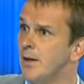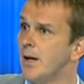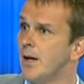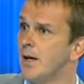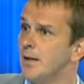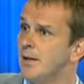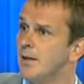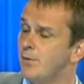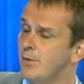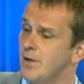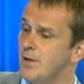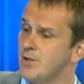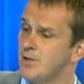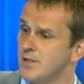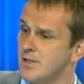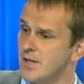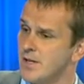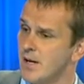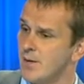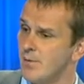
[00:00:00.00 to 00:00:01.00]
and he
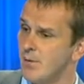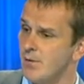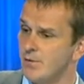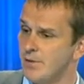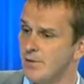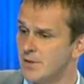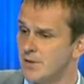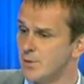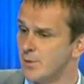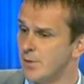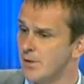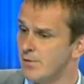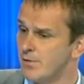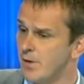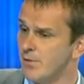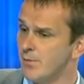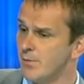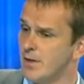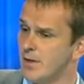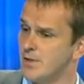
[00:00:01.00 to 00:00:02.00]
finishes the game off, and it's
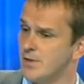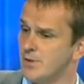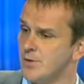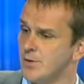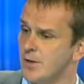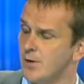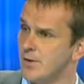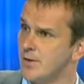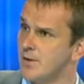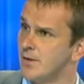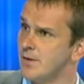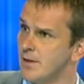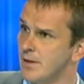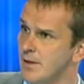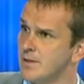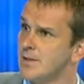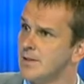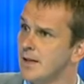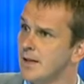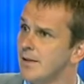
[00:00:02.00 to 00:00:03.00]
25 minutes to go, and
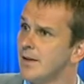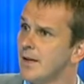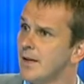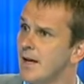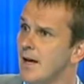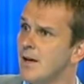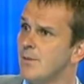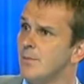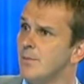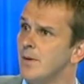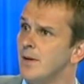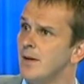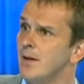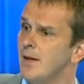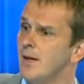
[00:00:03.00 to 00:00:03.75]
they're still in the game.